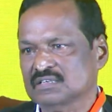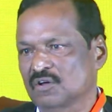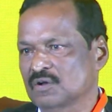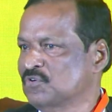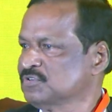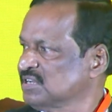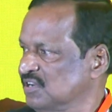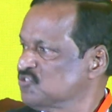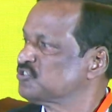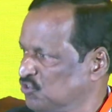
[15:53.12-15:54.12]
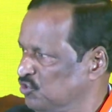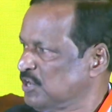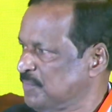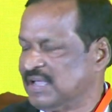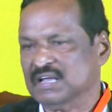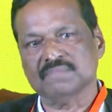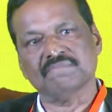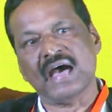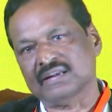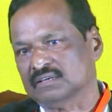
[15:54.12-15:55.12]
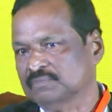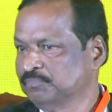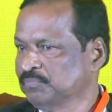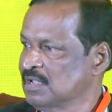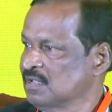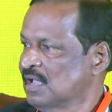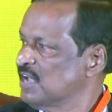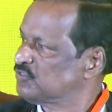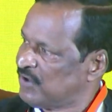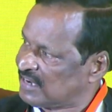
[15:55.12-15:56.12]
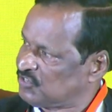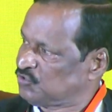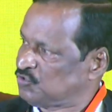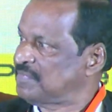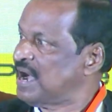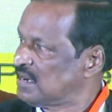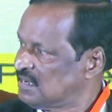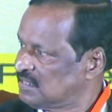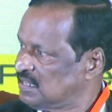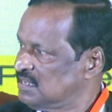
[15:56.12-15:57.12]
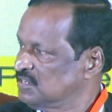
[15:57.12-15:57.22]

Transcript: almost in a stereotypical manner, attracted to Mahanadi, to